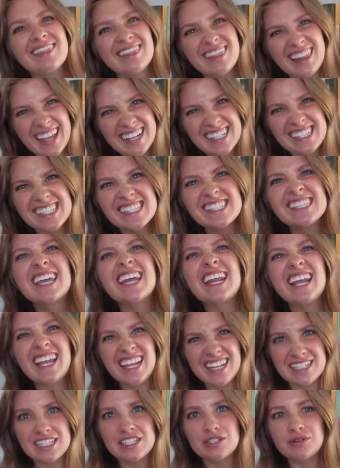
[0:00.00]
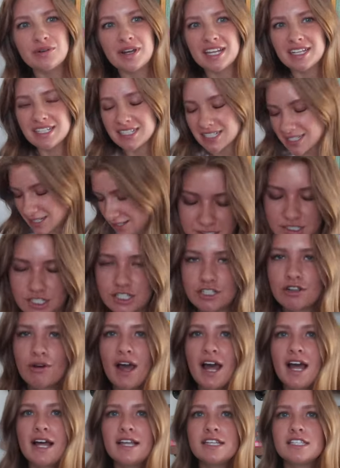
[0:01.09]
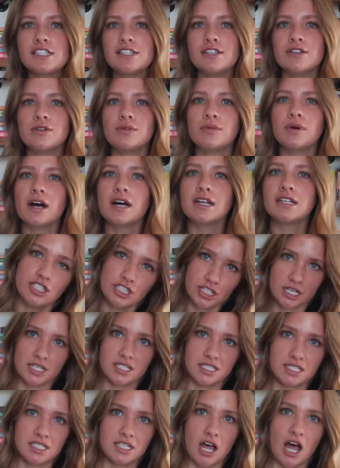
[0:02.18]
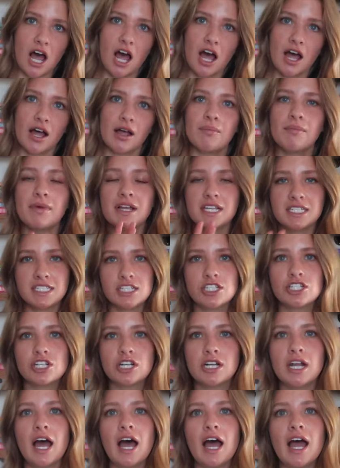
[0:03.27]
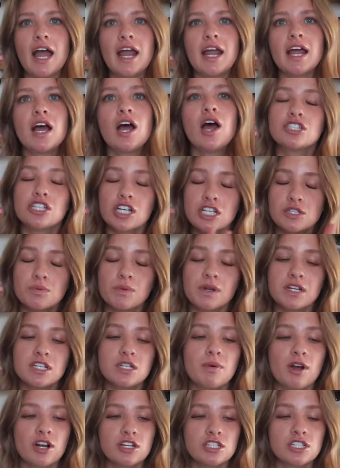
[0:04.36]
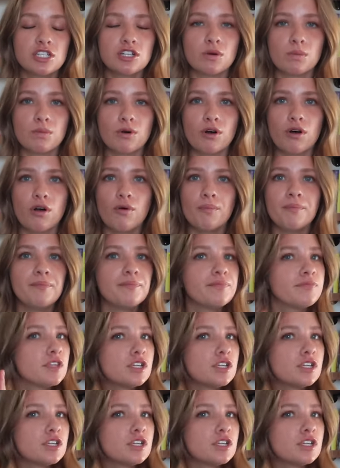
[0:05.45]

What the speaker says: Let's get into it. So as you just saw, my sister and I just went to Barnes & Noble,